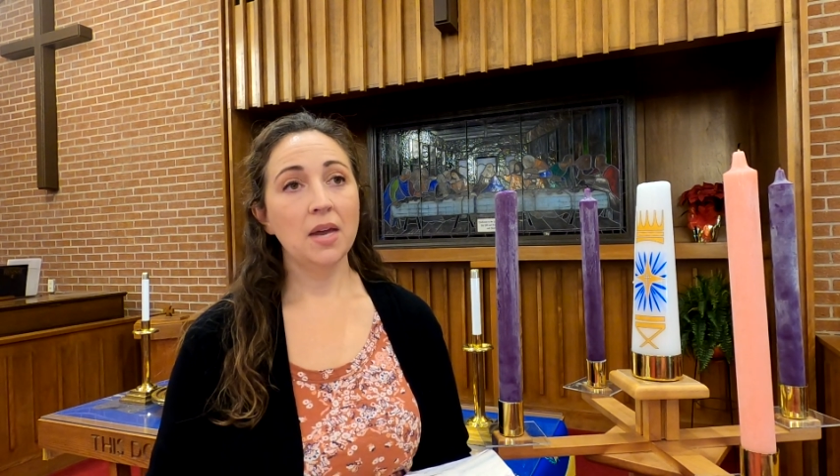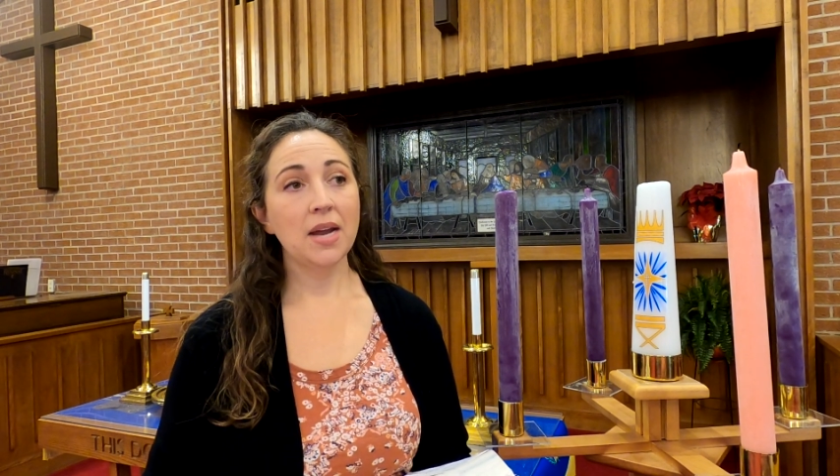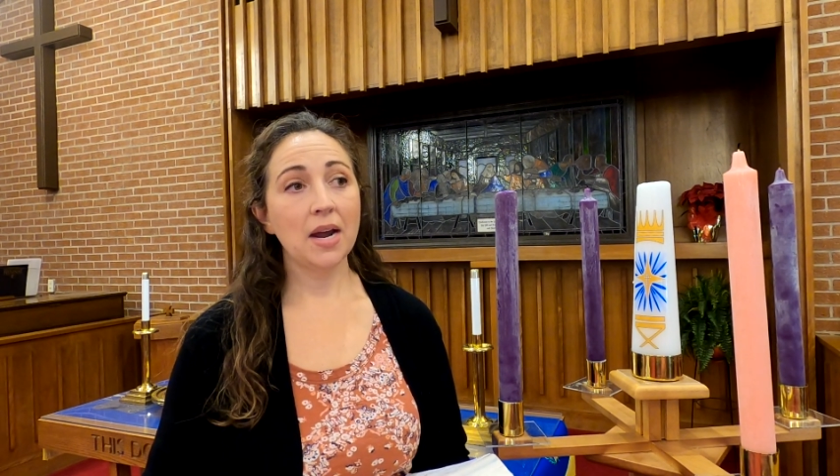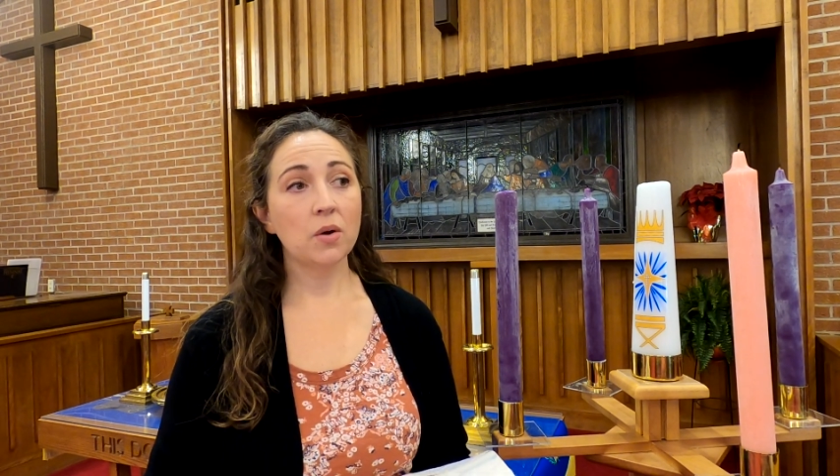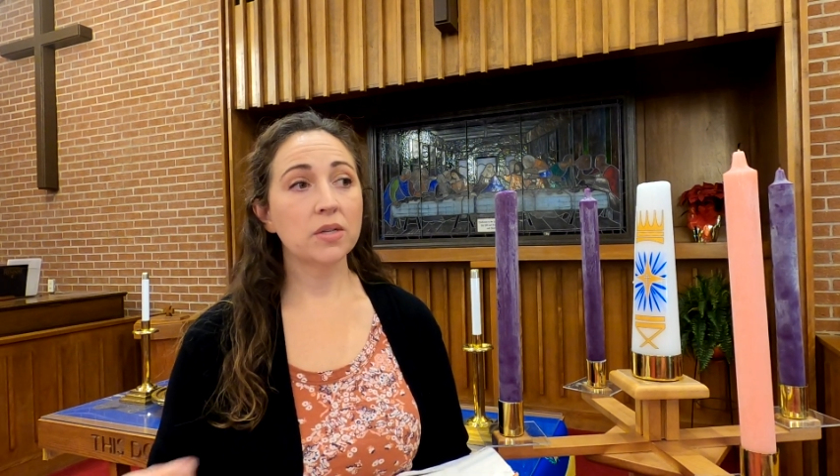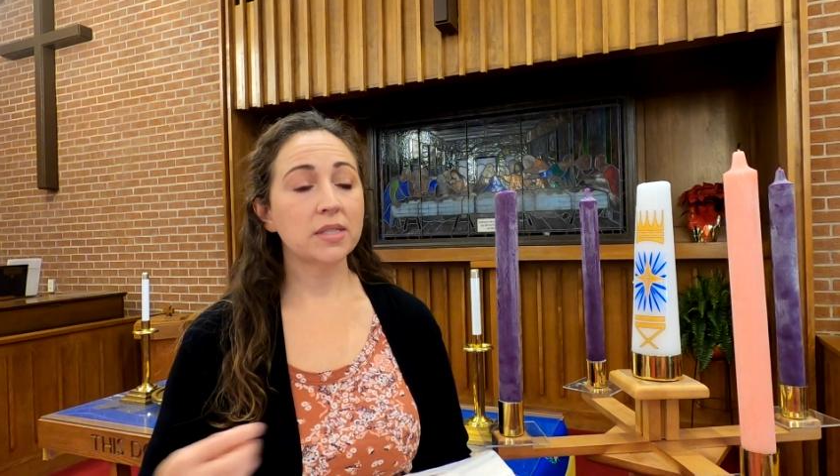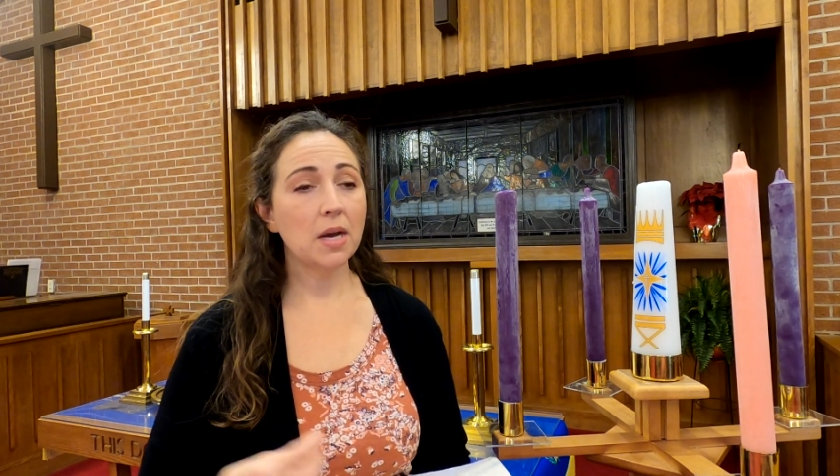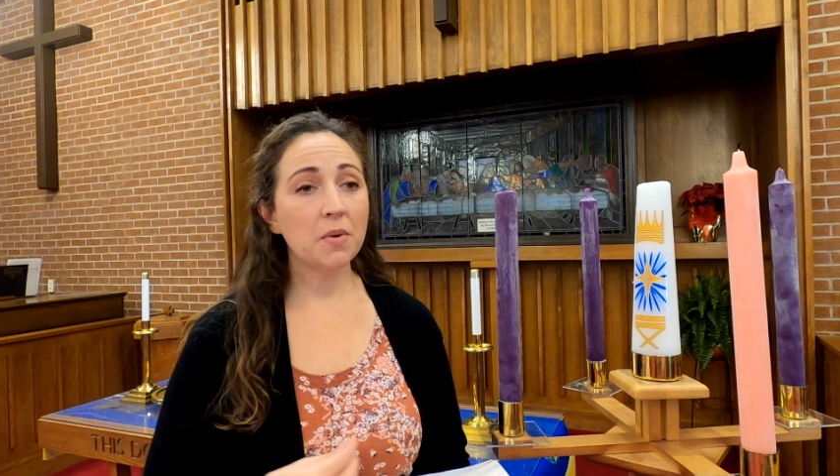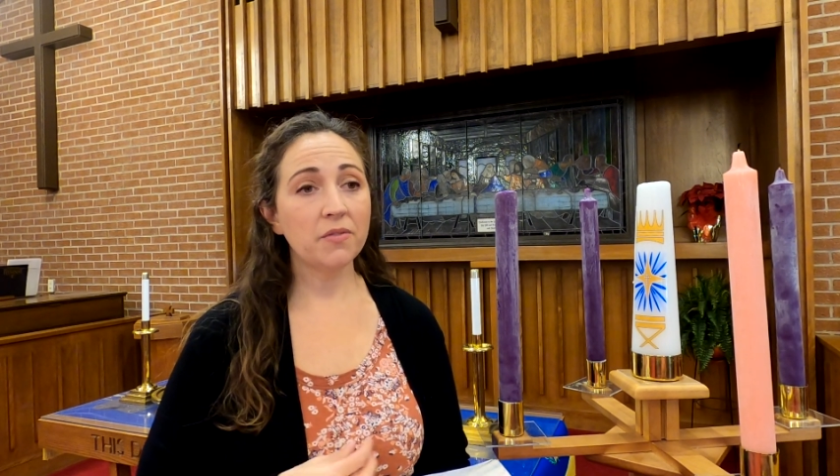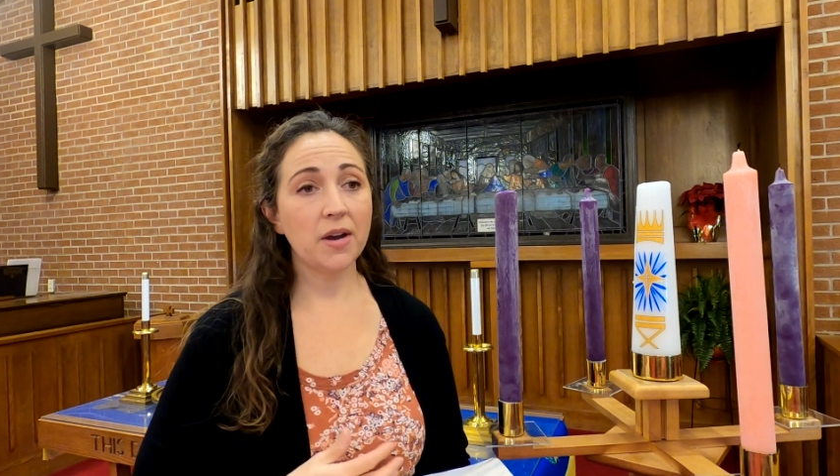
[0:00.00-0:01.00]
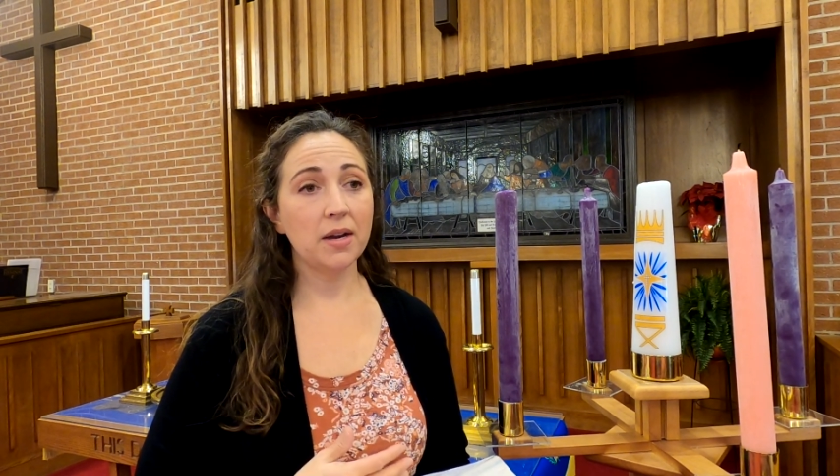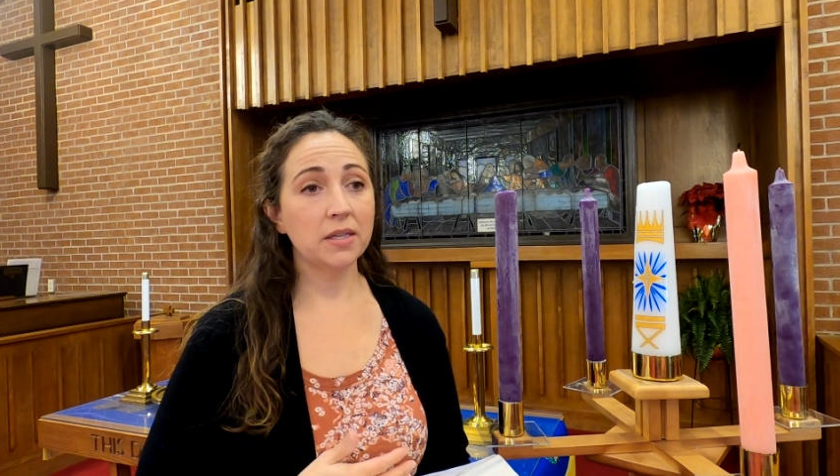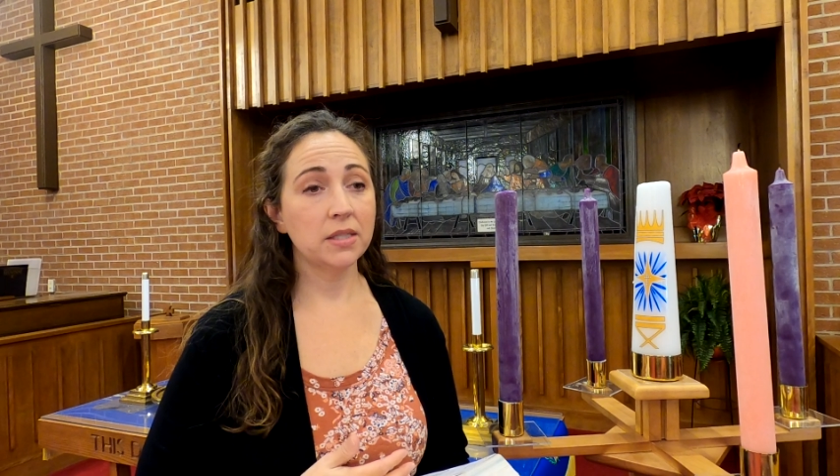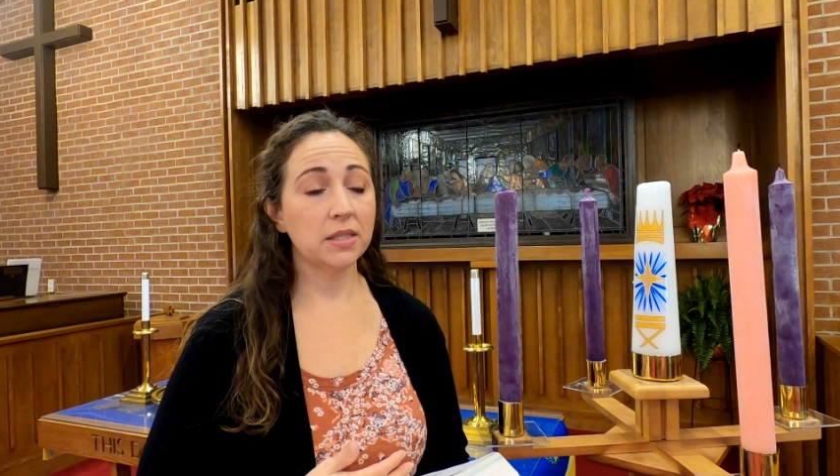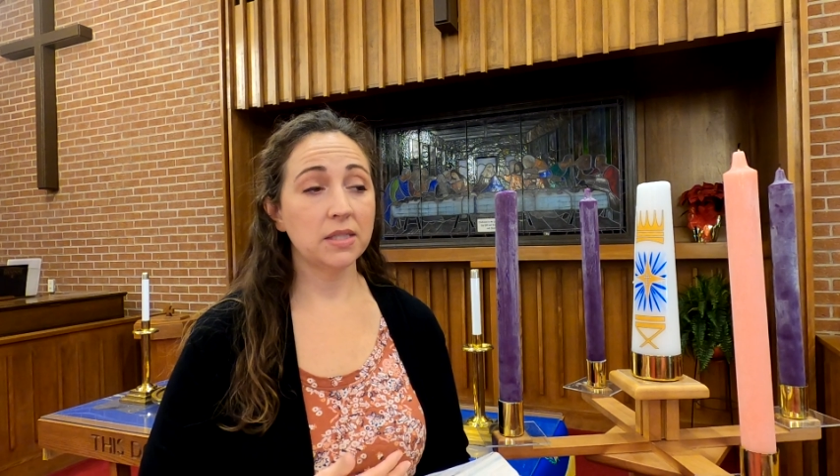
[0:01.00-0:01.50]
Now, some of
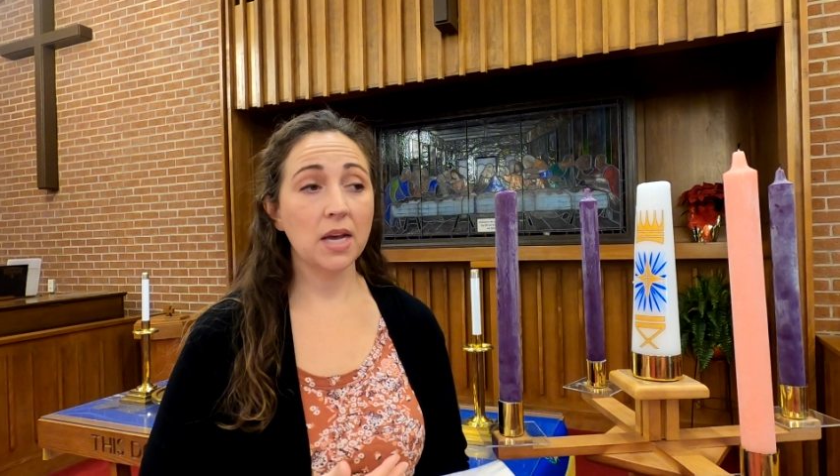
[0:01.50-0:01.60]
us